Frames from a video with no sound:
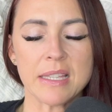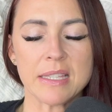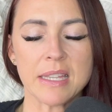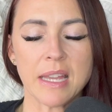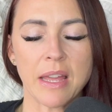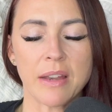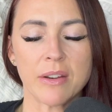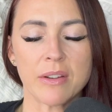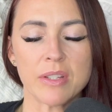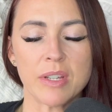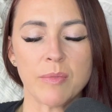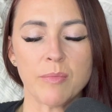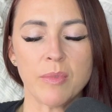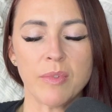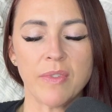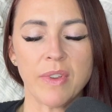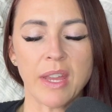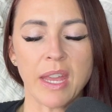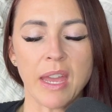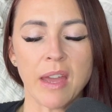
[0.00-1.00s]
energy
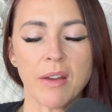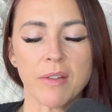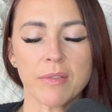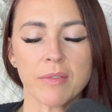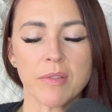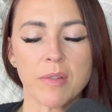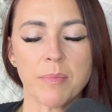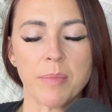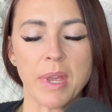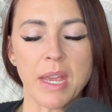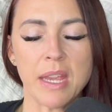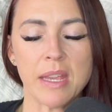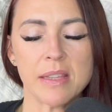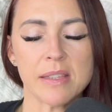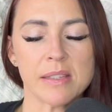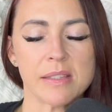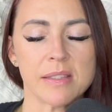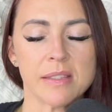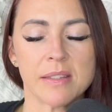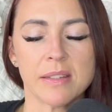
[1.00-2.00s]
moving out through the
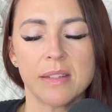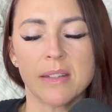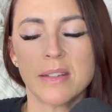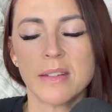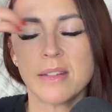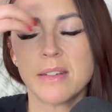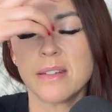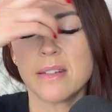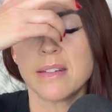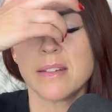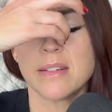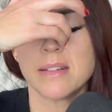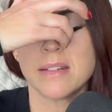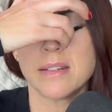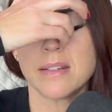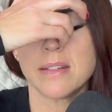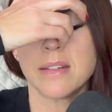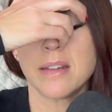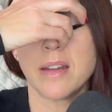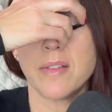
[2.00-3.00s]
base
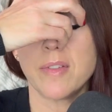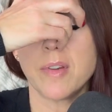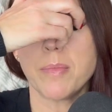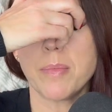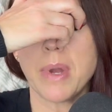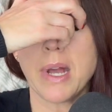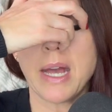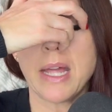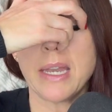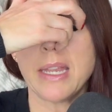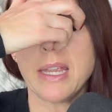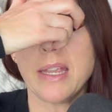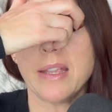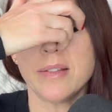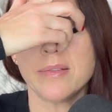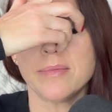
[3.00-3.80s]
of your body,